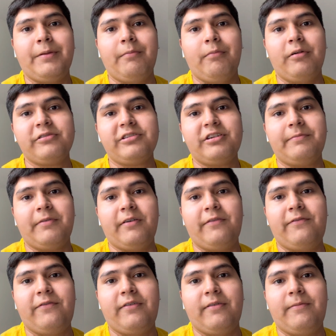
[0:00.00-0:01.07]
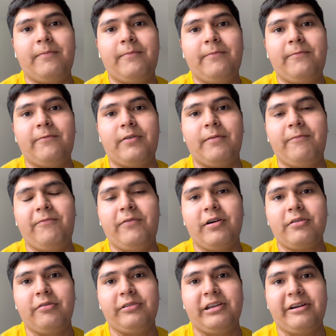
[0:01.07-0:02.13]
most of them are from, from
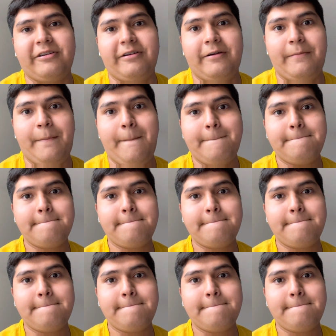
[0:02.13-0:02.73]
Funko.com.